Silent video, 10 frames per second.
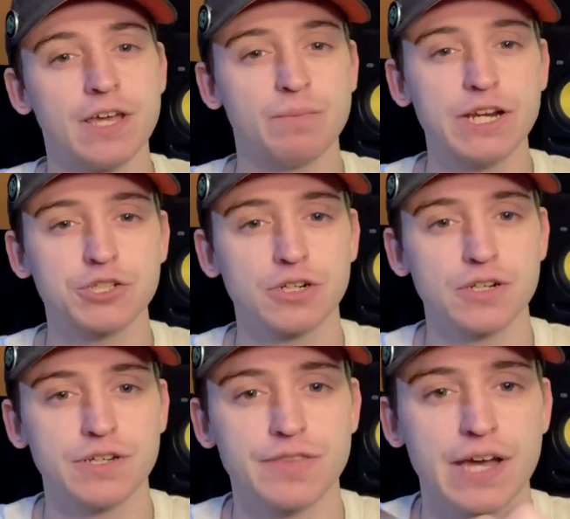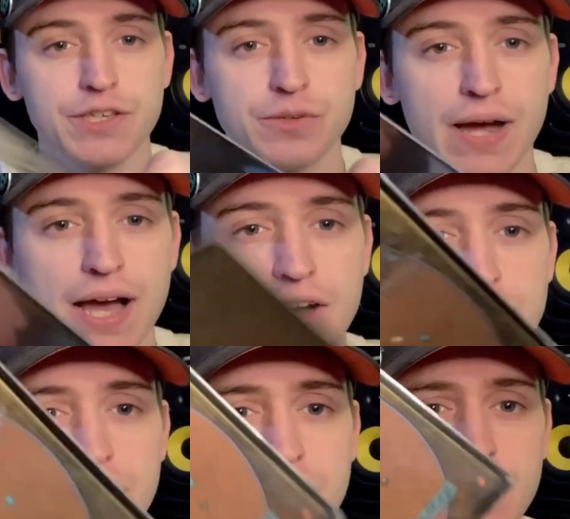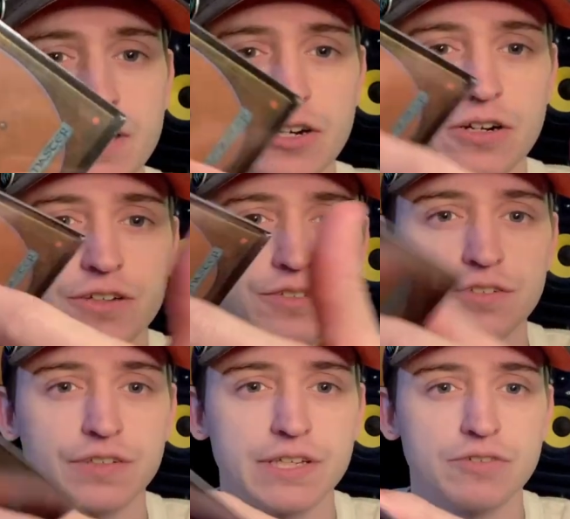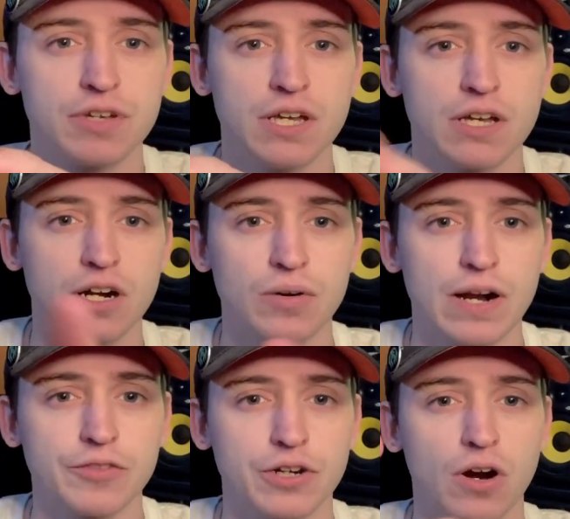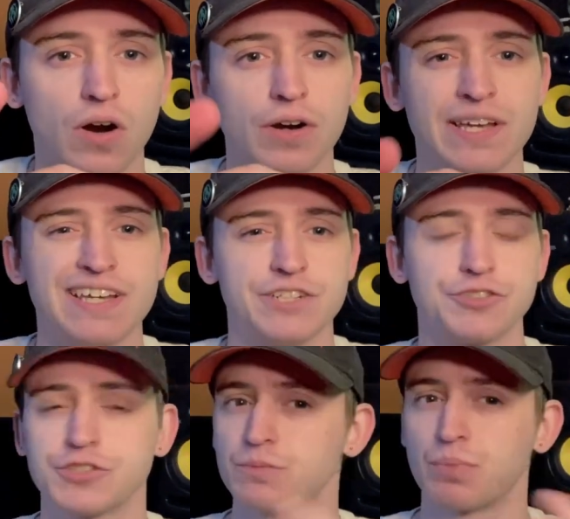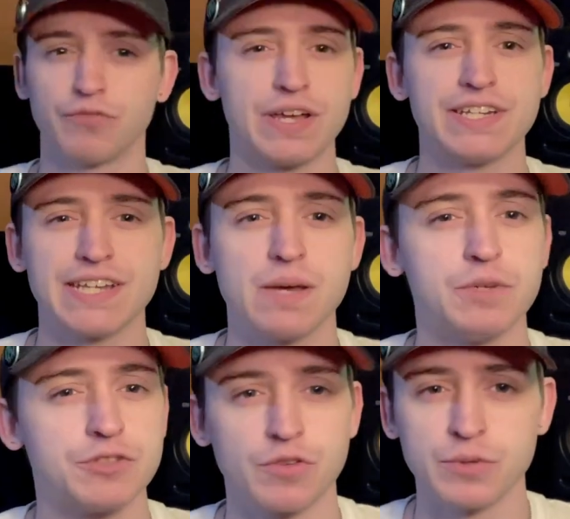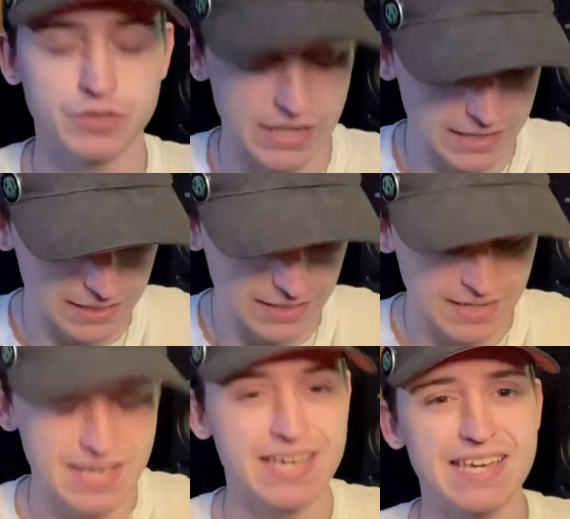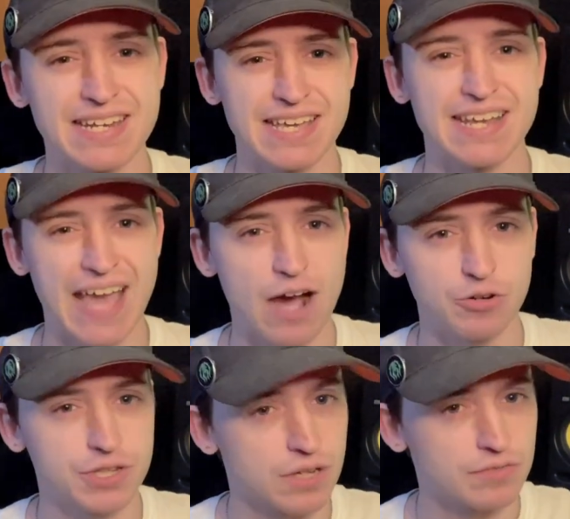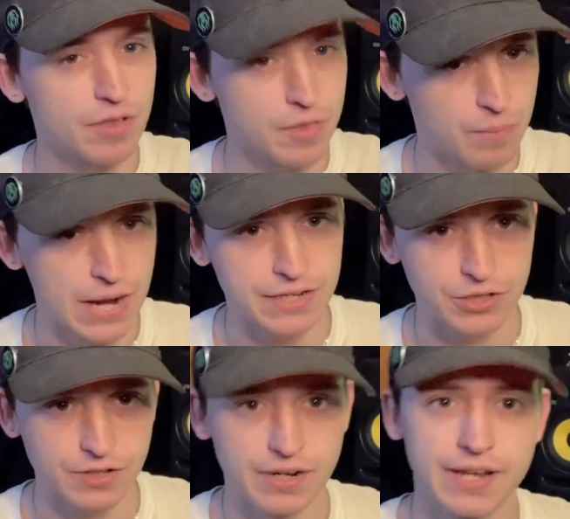make sure that you have an inner sleeve around the card just to prevent damage from you taking it in and out of the binder.